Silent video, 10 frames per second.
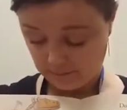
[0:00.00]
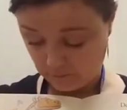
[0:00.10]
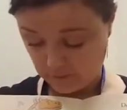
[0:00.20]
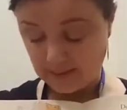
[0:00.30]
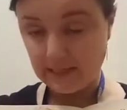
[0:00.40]

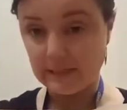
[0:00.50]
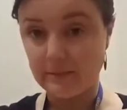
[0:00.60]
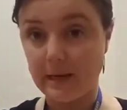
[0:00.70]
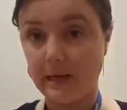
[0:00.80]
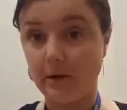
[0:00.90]
when he's
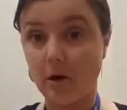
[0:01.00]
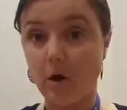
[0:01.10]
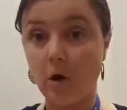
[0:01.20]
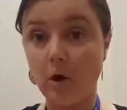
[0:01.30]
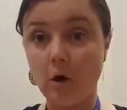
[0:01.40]
making
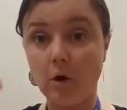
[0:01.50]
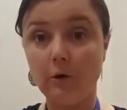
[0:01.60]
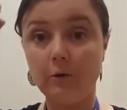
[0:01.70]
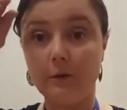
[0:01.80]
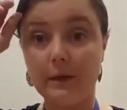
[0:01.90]

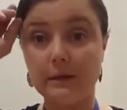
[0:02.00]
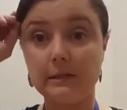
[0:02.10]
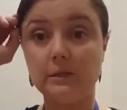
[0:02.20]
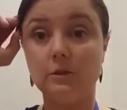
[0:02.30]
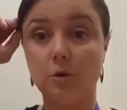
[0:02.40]
all
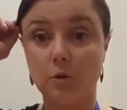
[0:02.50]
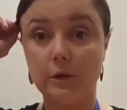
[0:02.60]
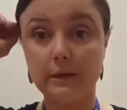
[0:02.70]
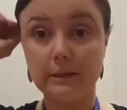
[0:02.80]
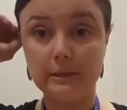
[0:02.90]
this
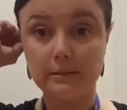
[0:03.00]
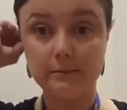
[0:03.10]
noise.